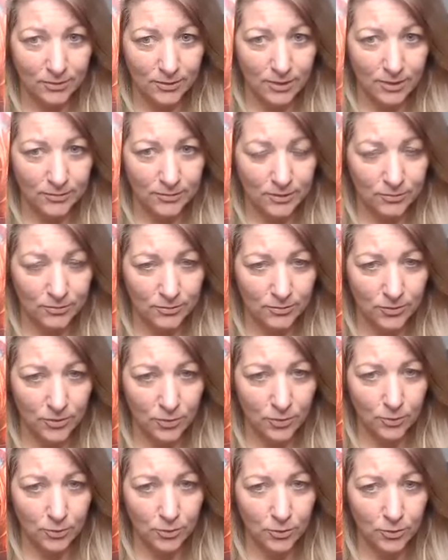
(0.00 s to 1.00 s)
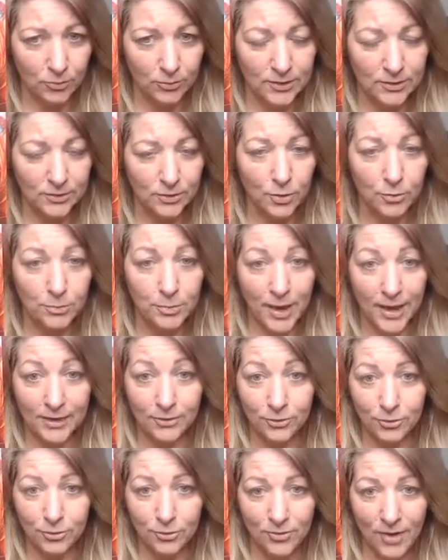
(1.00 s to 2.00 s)
as if you know you don't need to go back
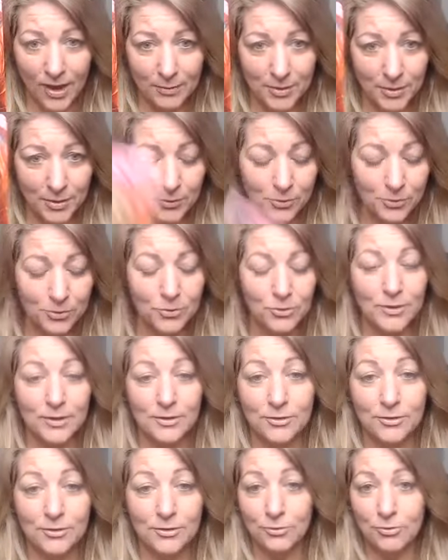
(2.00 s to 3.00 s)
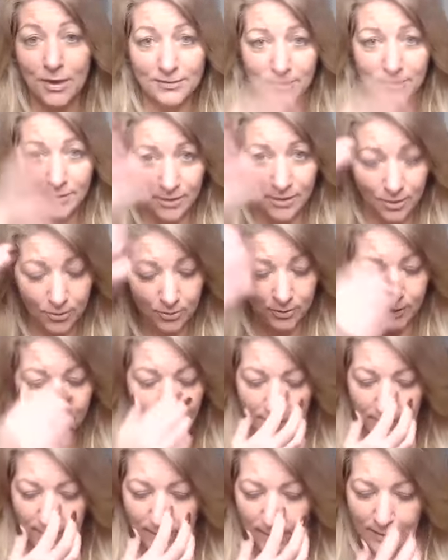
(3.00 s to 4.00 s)
into the rabbit hole. You need to rise out
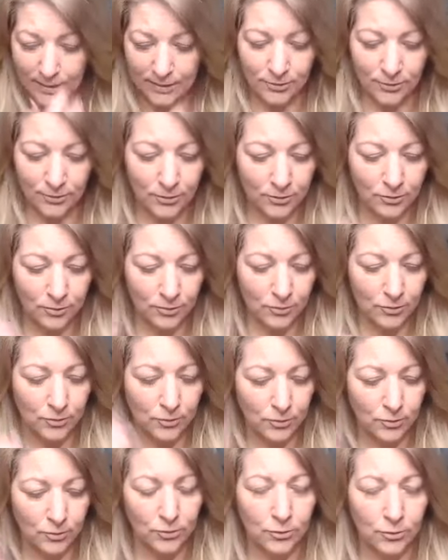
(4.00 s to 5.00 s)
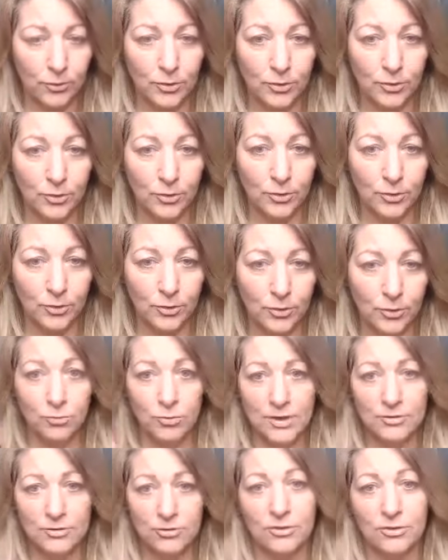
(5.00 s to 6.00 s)
and you're you're about to
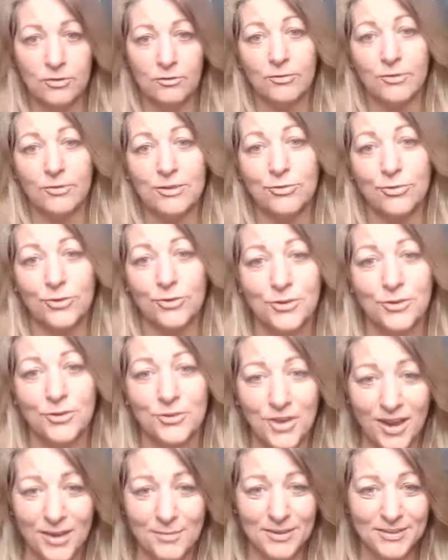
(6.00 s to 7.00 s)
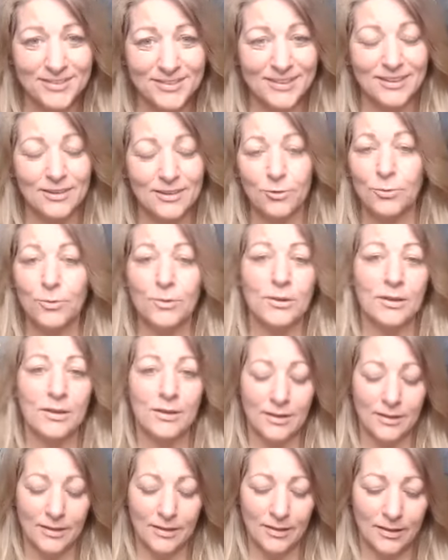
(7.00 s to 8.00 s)
reach in reach for your diamonds like you were
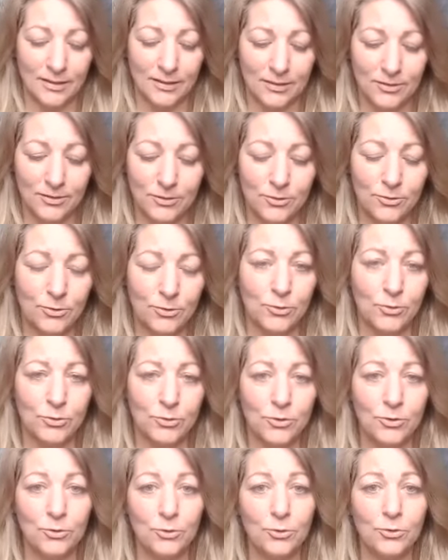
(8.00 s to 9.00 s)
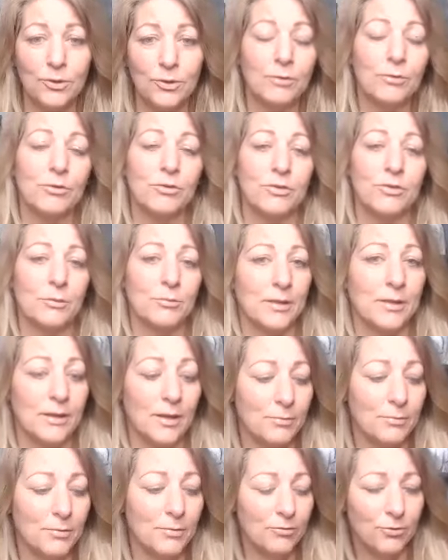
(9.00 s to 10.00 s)
you knew you knew there was something
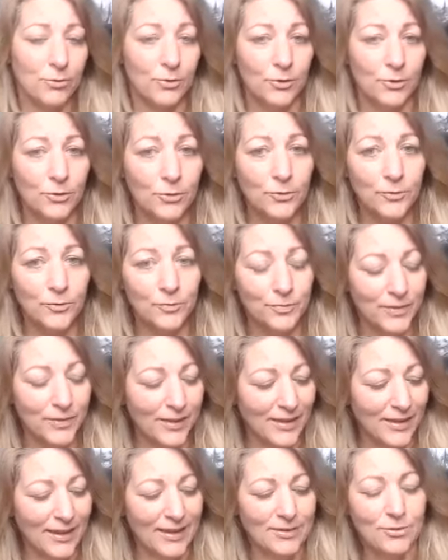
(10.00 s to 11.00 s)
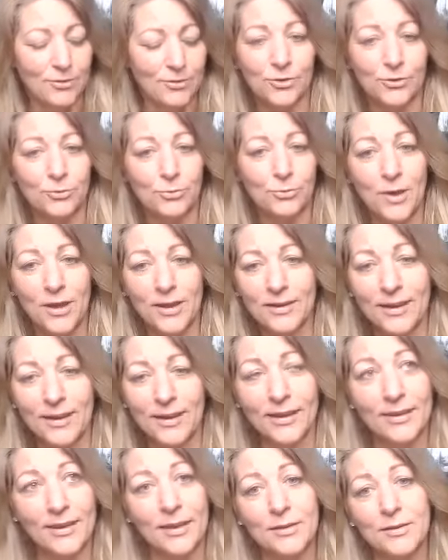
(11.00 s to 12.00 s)
coming for you and you just wanted it
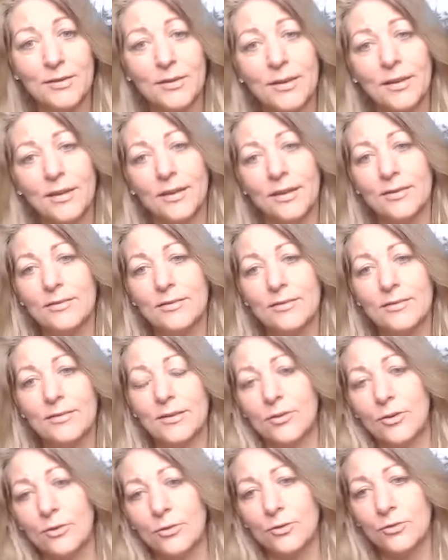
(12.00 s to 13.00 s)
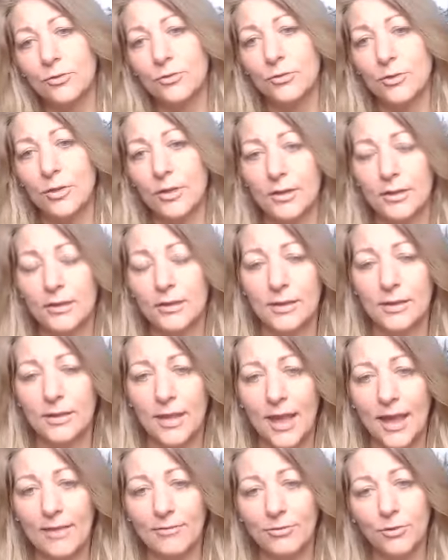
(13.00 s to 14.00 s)
and then it's like you're going to kind of
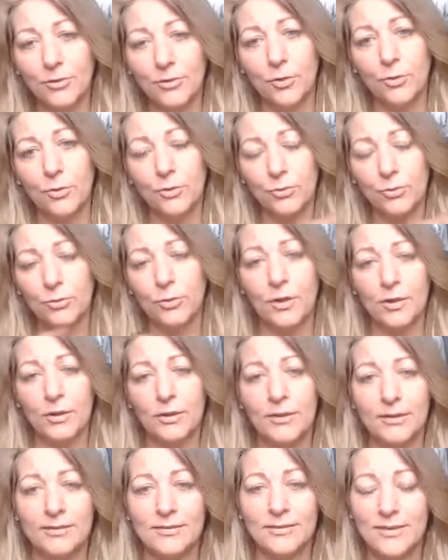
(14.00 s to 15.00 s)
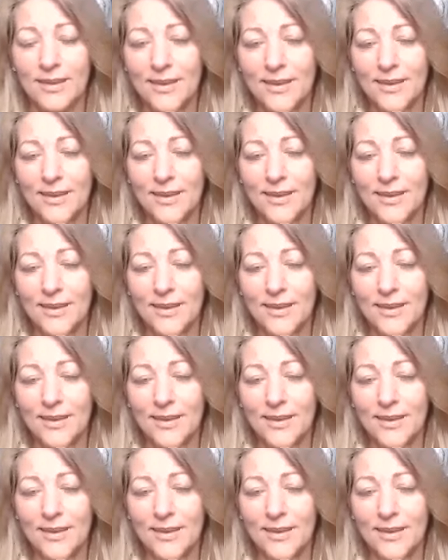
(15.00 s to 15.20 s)
have to go through all of this